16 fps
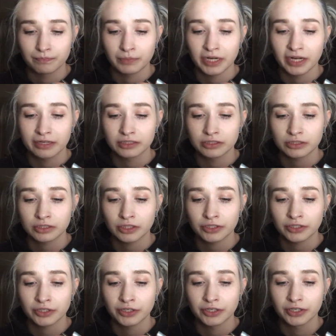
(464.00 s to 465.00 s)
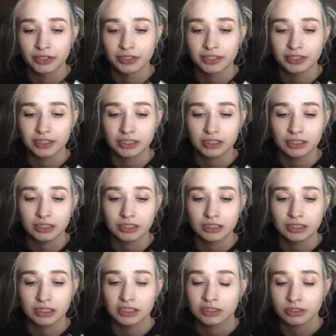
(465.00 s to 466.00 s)
but I just took her
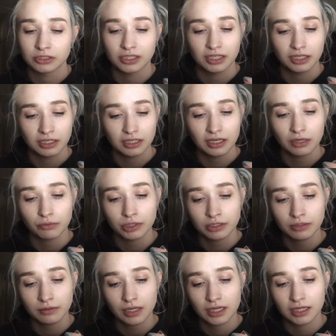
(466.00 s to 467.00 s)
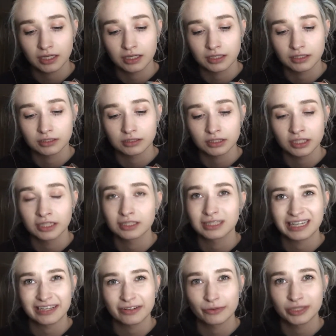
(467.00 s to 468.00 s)
yesterday to get one, and it
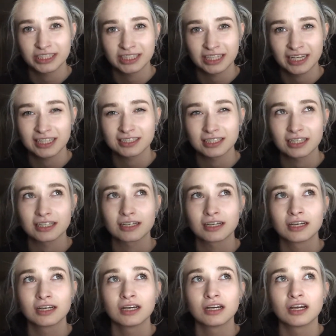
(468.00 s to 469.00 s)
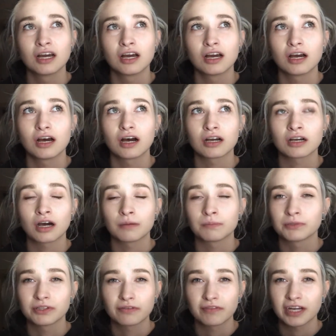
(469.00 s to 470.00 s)
t always takes like a
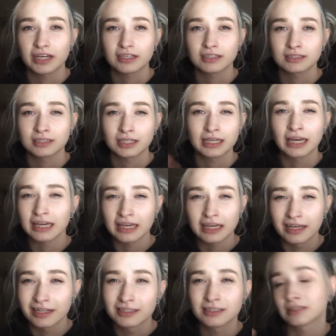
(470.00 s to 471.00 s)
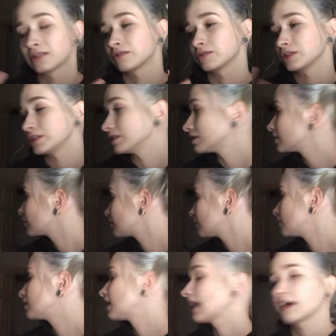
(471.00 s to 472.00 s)
couple of days to kick in, so she's still
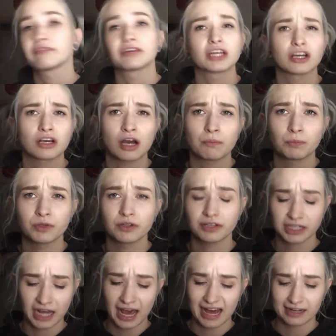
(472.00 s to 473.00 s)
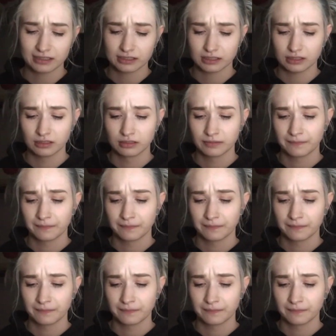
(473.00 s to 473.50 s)
having a couple of tacks.